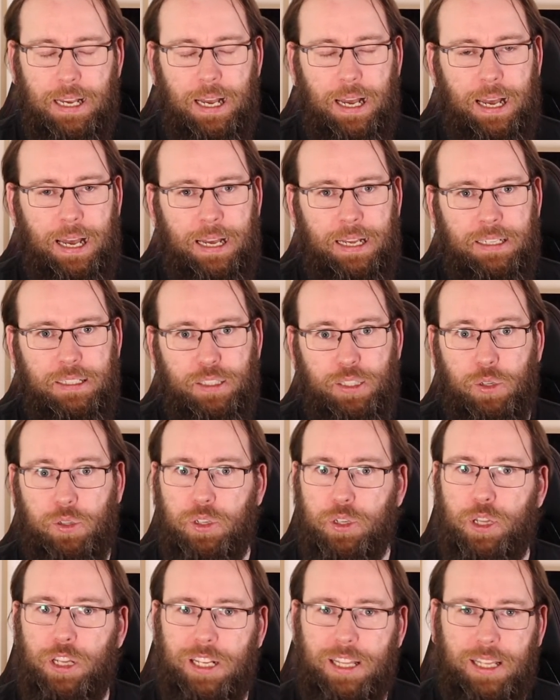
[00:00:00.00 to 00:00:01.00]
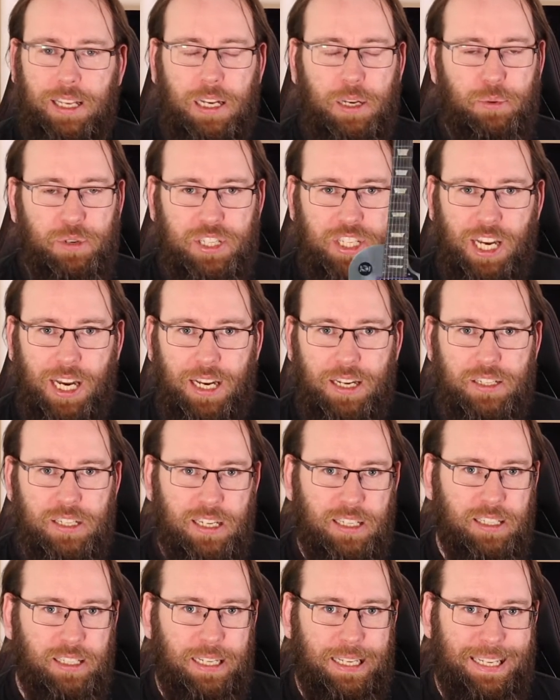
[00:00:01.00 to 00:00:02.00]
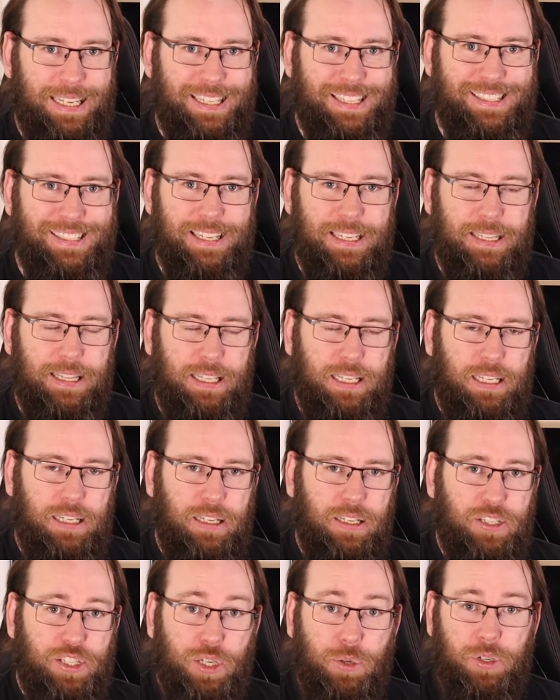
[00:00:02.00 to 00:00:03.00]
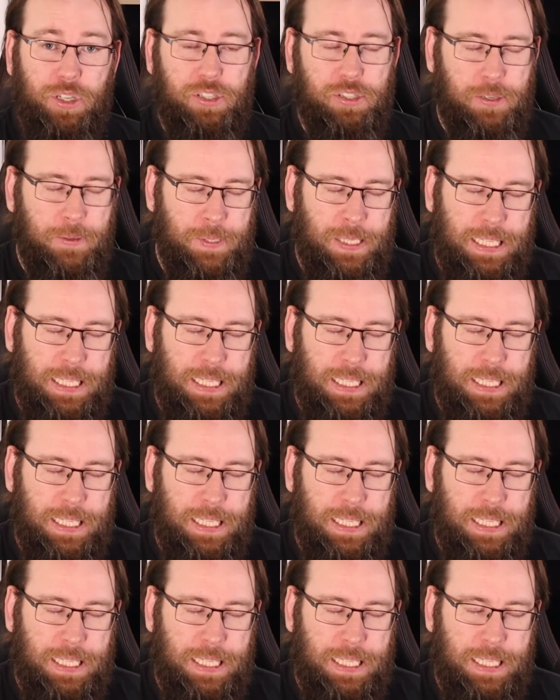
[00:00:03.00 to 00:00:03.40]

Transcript: And the only other thing I would change on it is the tuners.